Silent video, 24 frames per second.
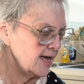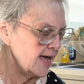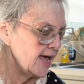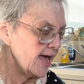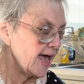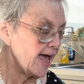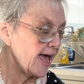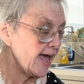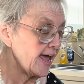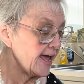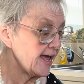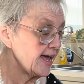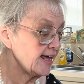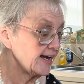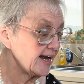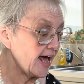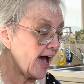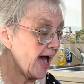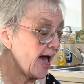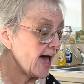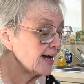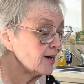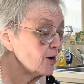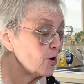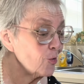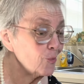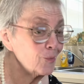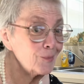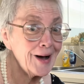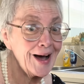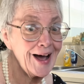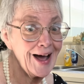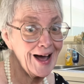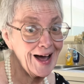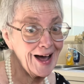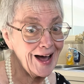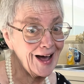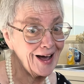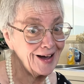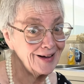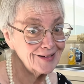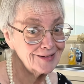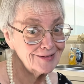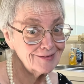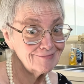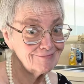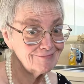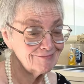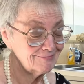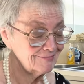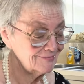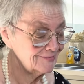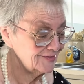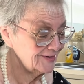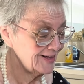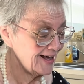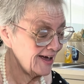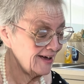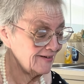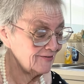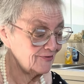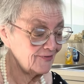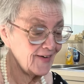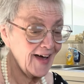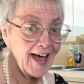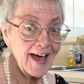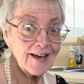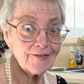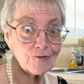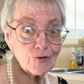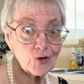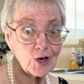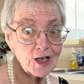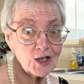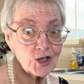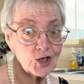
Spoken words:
And I don't buy that fat-free,